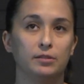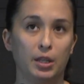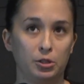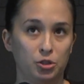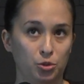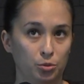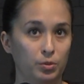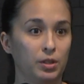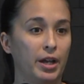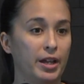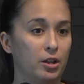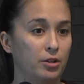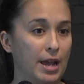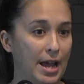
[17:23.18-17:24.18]
they do
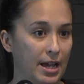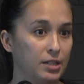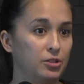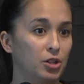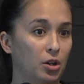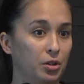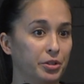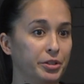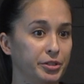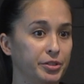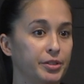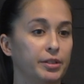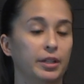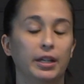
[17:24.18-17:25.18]
rely on ad
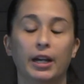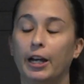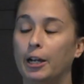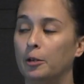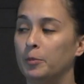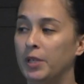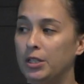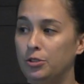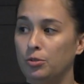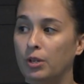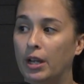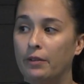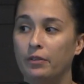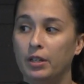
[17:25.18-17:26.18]
dollars. They do
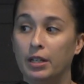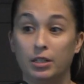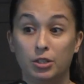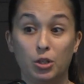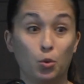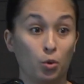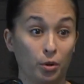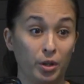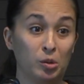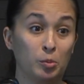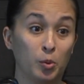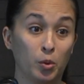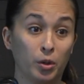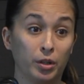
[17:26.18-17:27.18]
have an
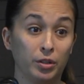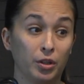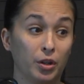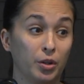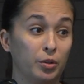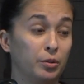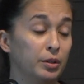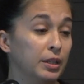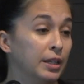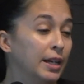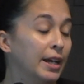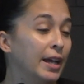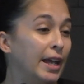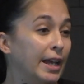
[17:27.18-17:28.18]
editorial board, though,
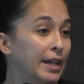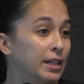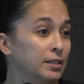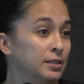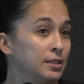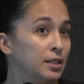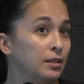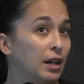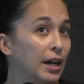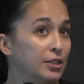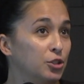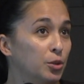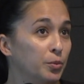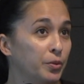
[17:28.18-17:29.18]
and
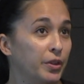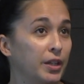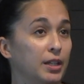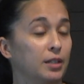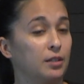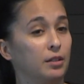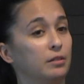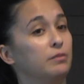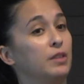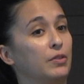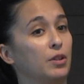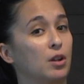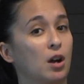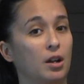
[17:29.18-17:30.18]
I don't think
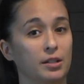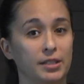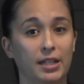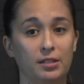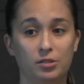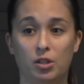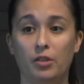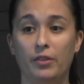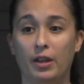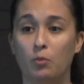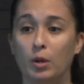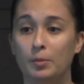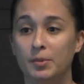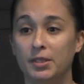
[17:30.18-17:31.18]
that the content on
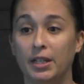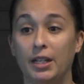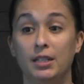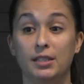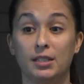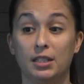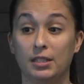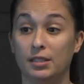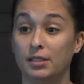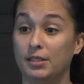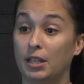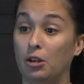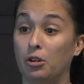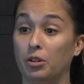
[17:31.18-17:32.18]
that website is
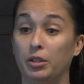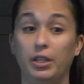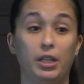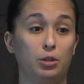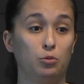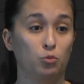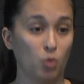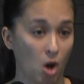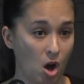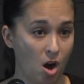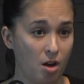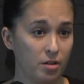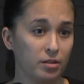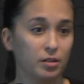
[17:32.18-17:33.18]
necessarily
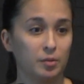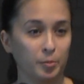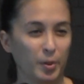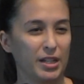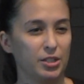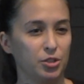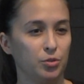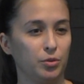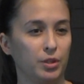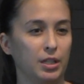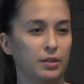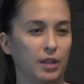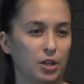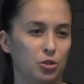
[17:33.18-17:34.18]
wrong, but I do
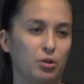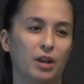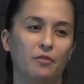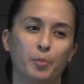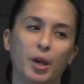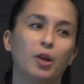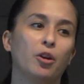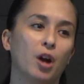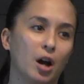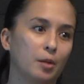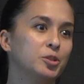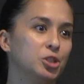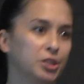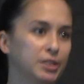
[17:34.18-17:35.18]
think that you have better
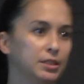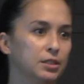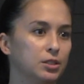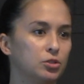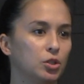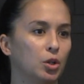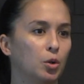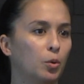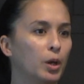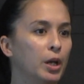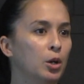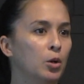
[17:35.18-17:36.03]
options. So